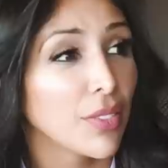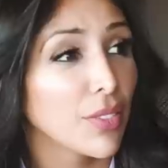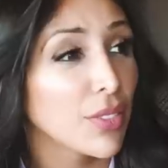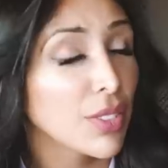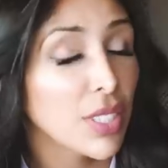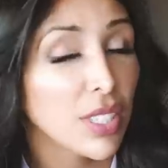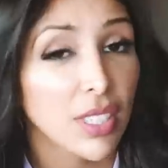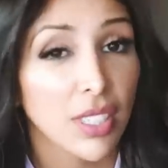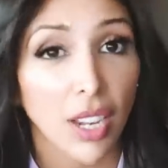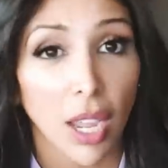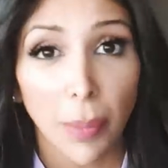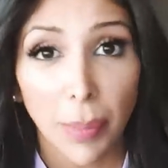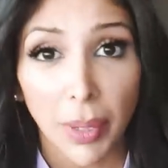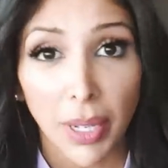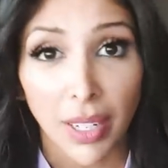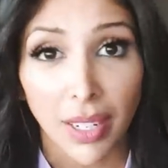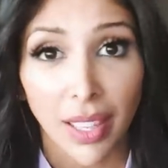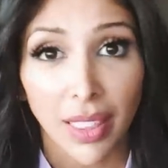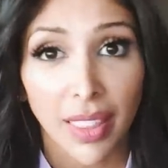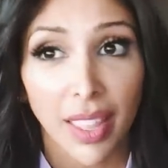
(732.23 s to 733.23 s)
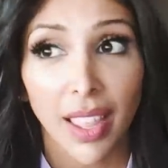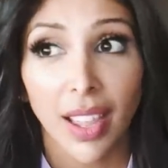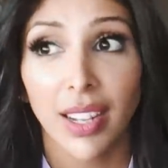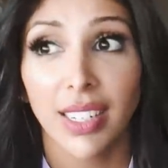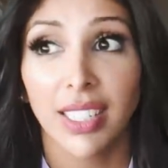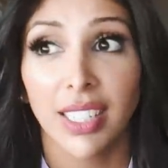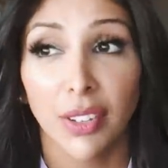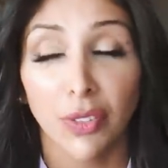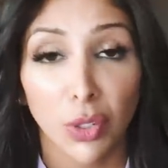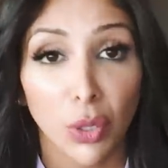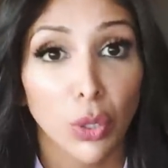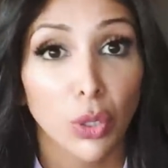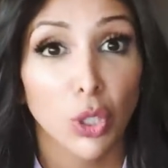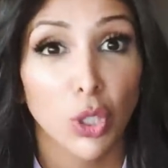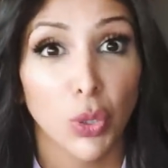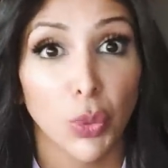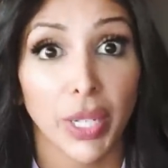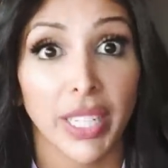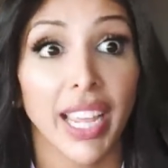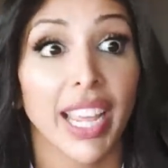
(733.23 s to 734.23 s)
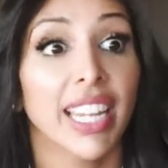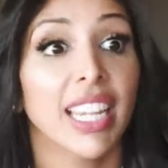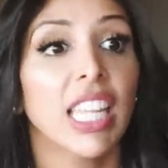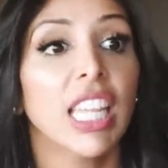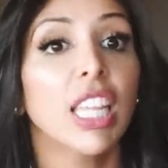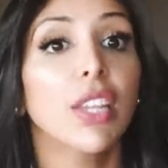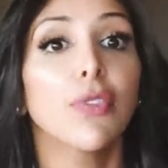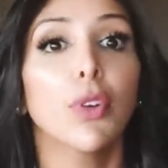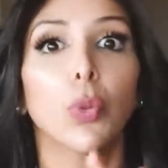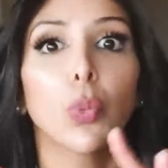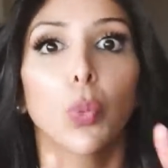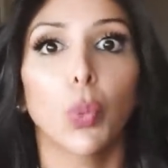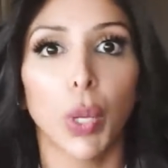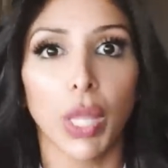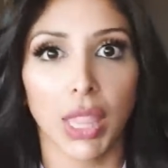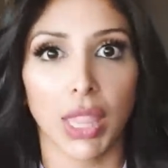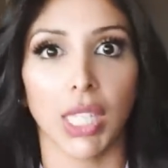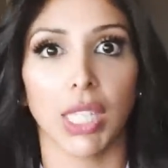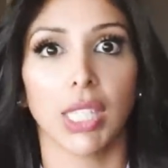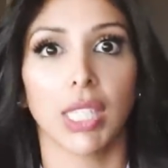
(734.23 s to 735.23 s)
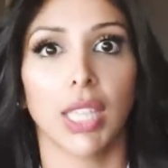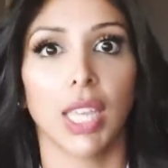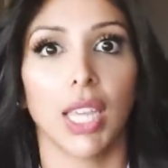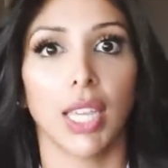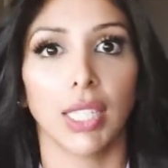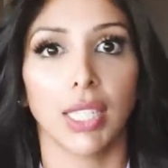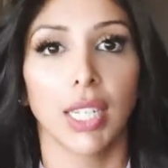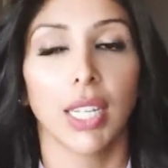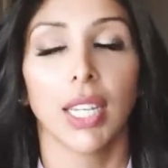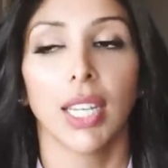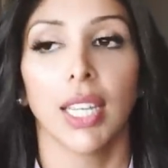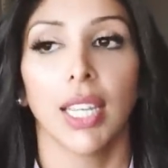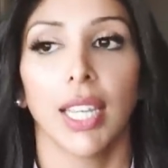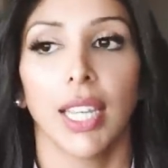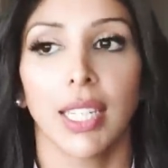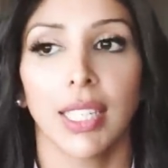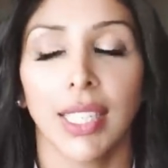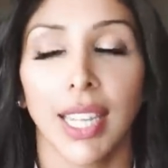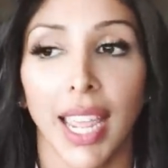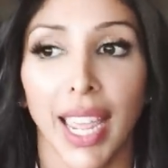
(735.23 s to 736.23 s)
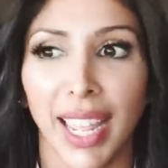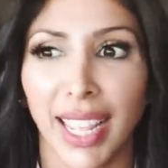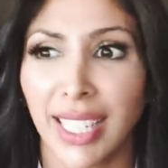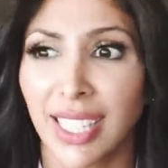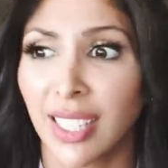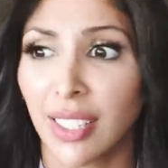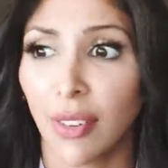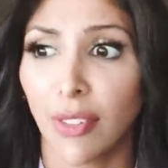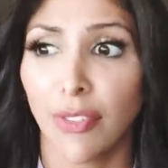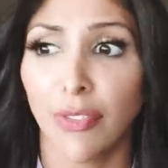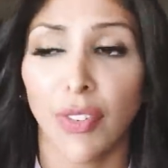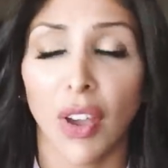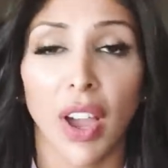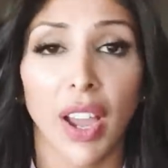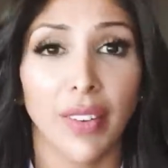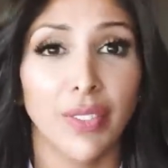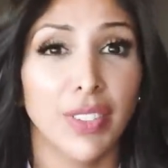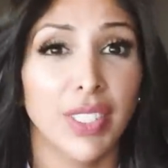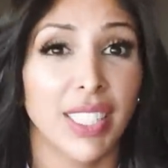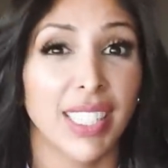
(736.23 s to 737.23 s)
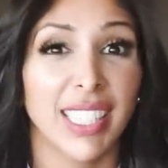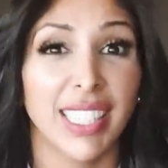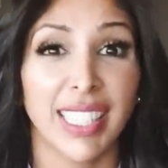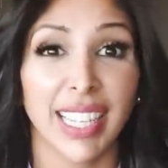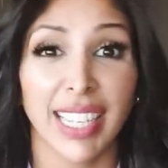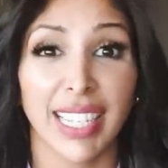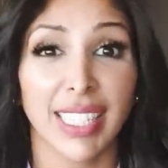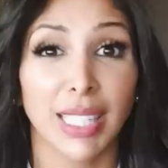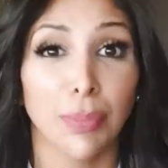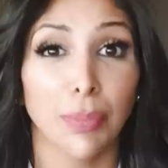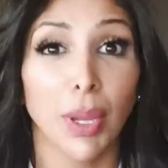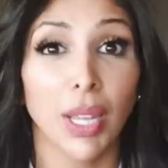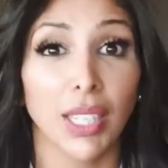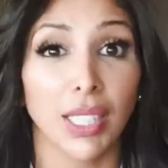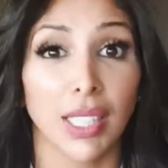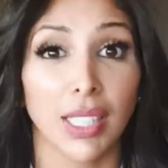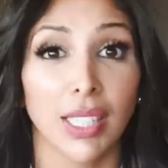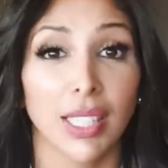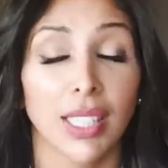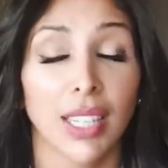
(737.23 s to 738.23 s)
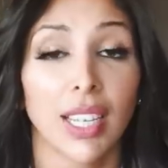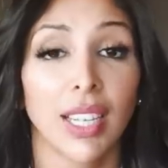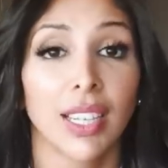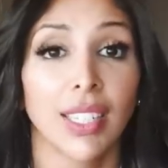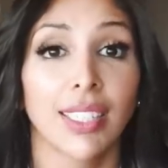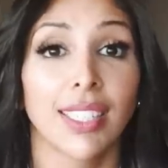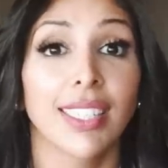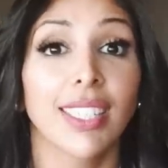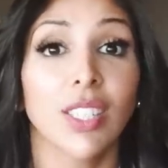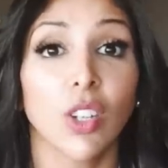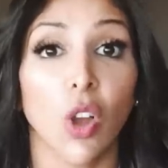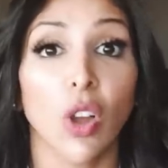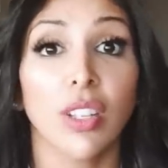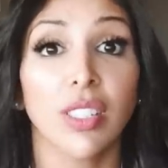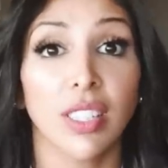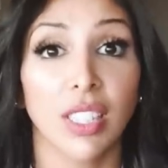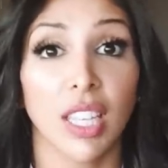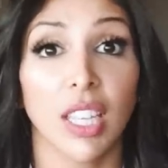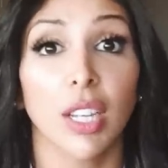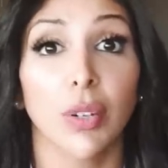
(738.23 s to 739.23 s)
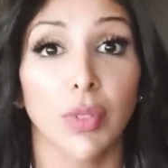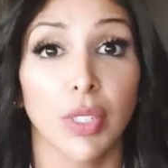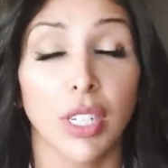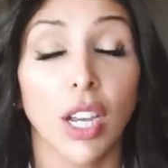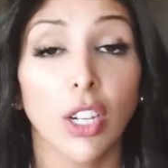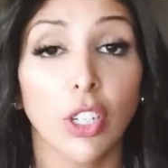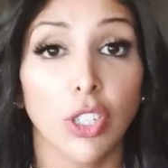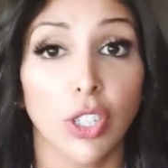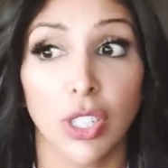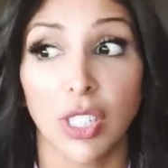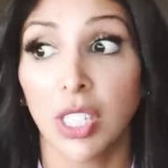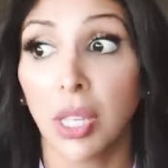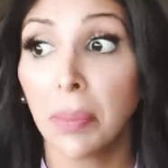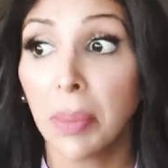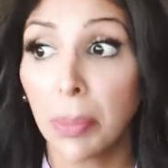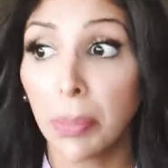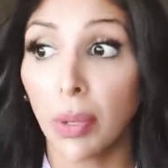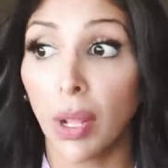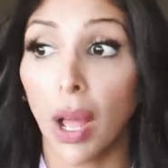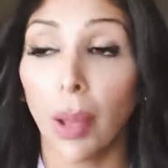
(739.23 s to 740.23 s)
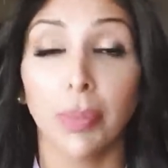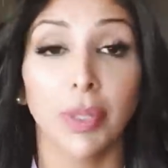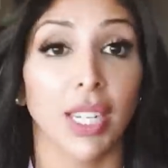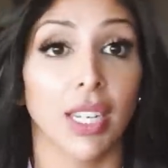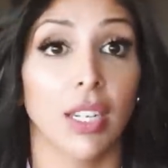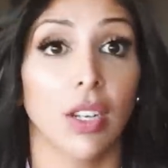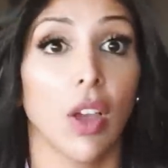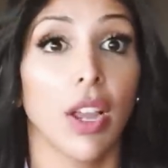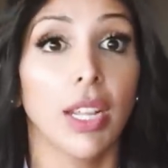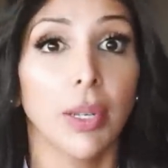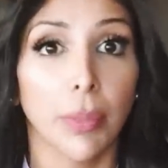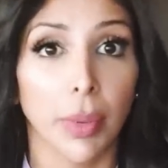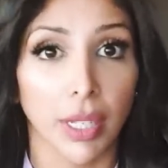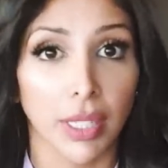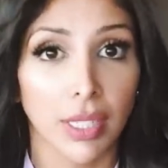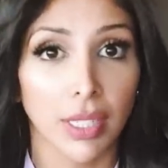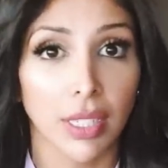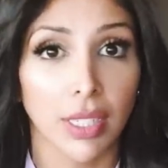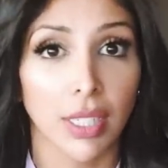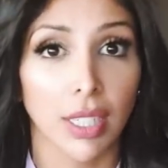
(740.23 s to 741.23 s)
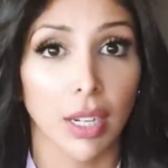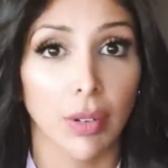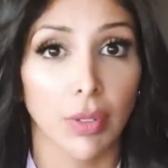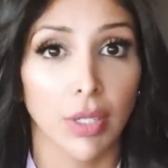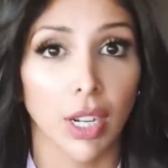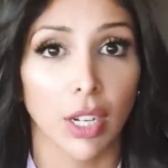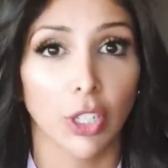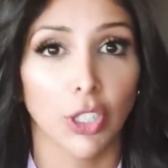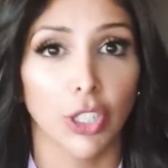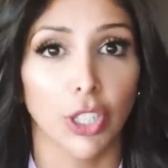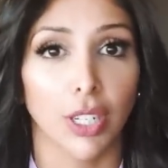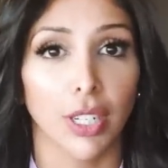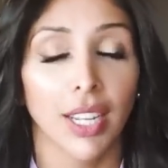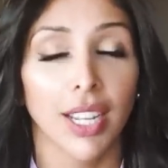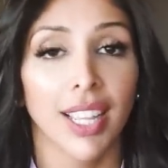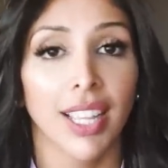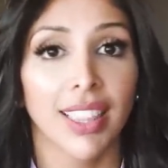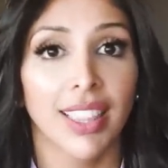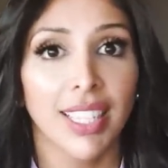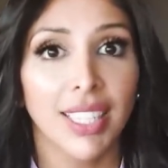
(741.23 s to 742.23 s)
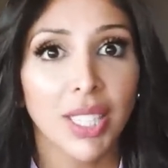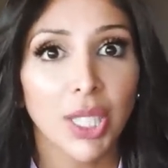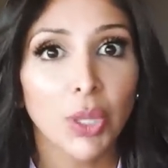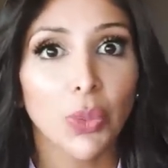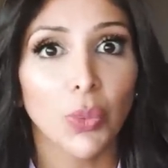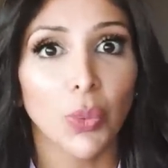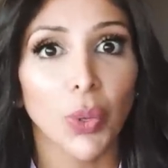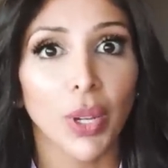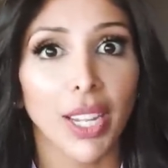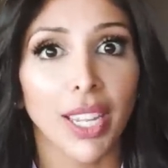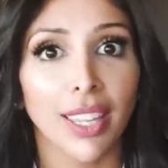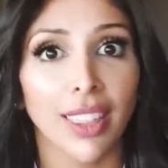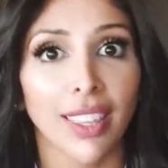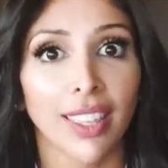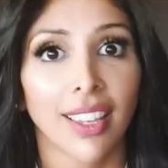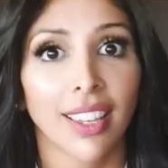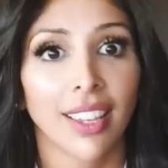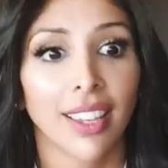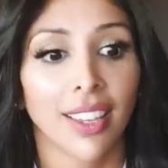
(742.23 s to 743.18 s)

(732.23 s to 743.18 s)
stubborn. They are difficult to treat. And even with this kit, it takes 5 to 6 months to start seeing a reduction. Some people up to 9 months to see a reduction. This is with